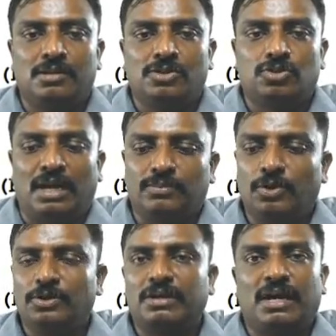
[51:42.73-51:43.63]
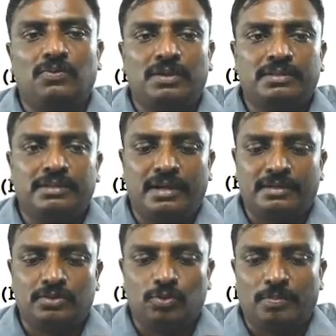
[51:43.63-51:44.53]
So I'm going to convert
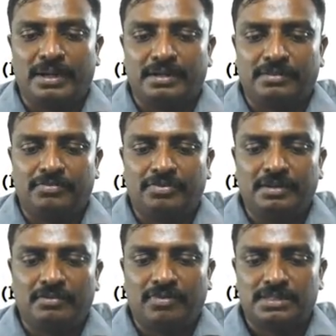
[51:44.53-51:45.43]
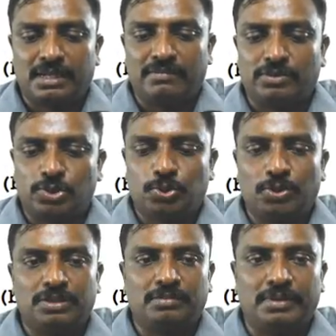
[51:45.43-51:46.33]
that to a binary figure. First, I will show
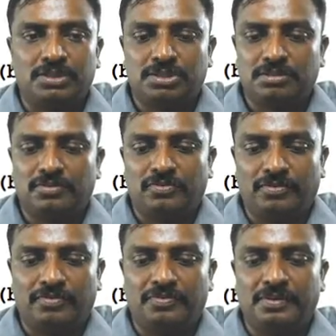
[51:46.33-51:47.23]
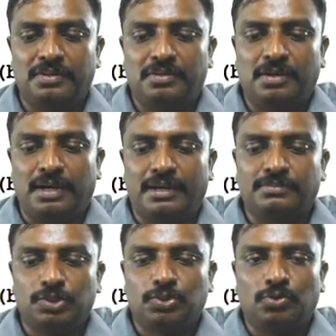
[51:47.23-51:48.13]
you the image. Figure
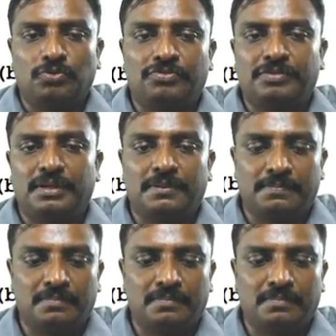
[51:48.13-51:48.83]
I'm showing here.